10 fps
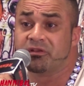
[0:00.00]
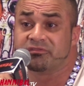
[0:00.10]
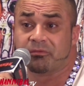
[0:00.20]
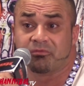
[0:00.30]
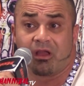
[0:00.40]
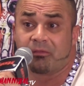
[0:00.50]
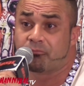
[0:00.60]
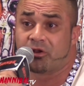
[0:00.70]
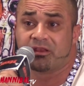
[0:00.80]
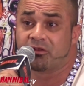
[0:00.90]
because I
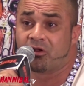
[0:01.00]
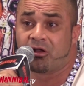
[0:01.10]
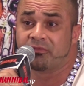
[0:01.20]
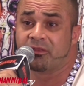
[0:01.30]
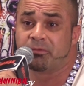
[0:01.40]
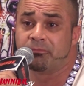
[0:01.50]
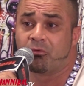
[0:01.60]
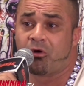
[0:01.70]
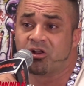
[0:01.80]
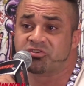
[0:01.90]
pray to God that people
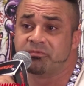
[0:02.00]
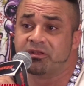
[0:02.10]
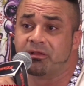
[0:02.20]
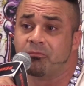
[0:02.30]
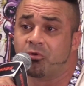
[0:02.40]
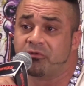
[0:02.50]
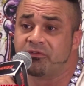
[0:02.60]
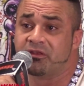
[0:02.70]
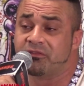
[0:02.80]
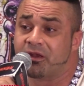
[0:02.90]
watch me and get
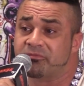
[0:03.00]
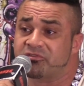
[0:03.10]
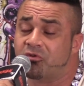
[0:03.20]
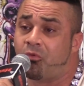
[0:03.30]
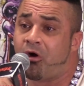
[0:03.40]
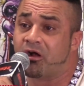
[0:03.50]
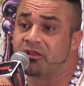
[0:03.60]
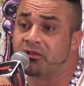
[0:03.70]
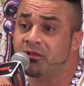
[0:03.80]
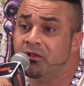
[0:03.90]
motivated, that I'm still
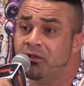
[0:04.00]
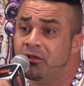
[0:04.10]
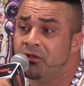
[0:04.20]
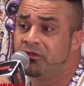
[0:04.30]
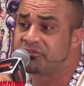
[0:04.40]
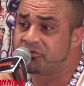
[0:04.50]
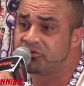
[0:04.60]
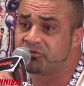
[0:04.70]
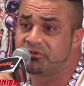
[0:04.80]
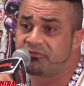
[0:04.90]
walking,
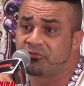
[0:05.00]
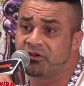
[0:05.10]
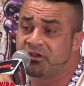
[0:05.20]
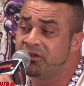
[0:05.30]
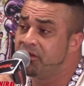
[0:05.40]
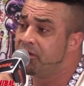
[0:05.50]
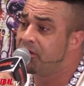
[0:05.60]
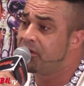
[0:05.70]
surgery free,